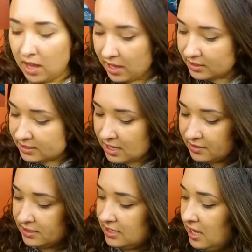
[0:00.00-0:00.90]
and it's
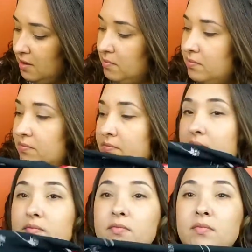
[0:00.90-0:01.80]
got the same
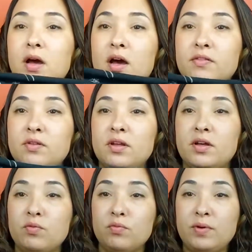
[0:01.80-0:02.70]
on
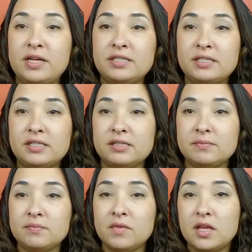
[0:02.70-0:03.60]
the wrists.
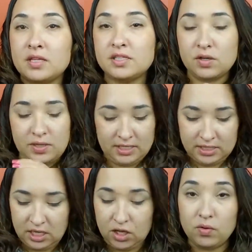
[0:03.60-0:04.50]
So
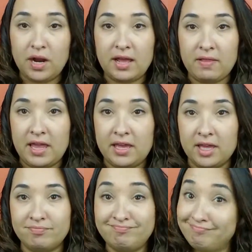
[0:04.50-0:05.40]
it's cute. I like
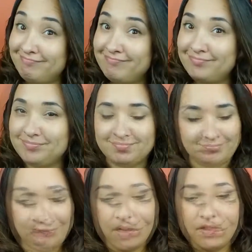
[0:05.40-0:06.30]
it.
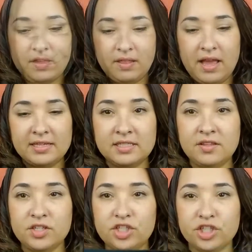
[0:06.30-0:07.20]
Okay, and then
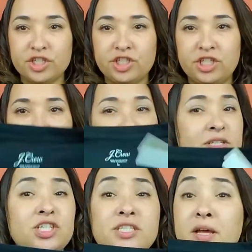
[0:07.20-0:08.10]
last of the shirts, she
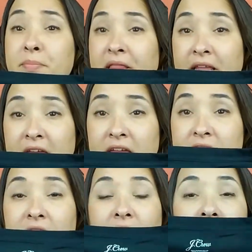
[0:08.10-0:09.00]
got me just a
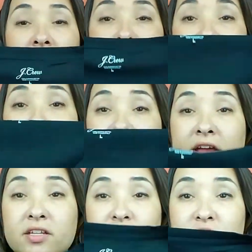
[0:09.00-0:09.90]
plain
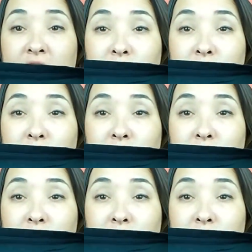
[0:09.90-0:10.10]
black J.